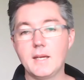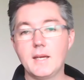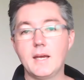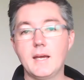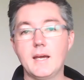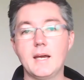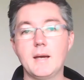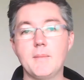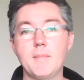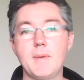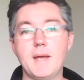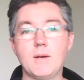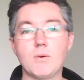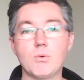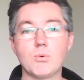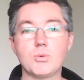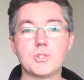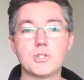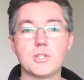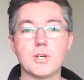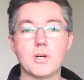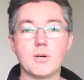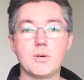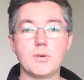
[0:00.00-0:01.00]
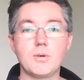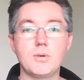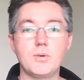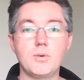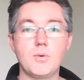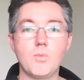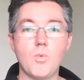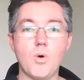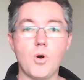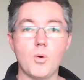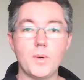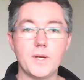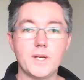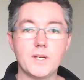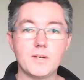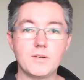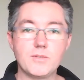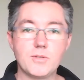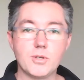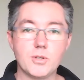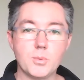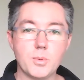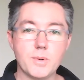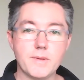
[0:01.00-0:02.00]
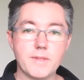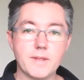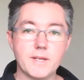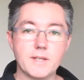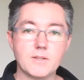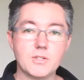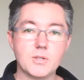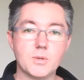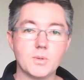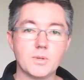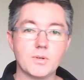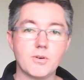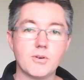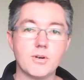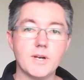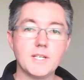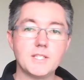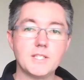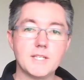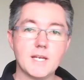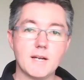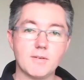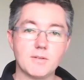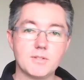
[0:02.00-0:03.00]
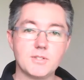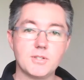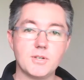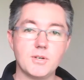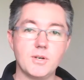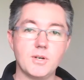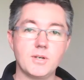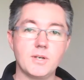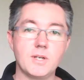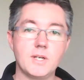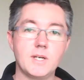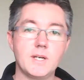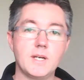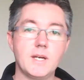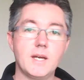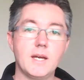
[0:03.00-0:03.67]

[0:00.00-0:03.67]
and also what we could do with it to increase our return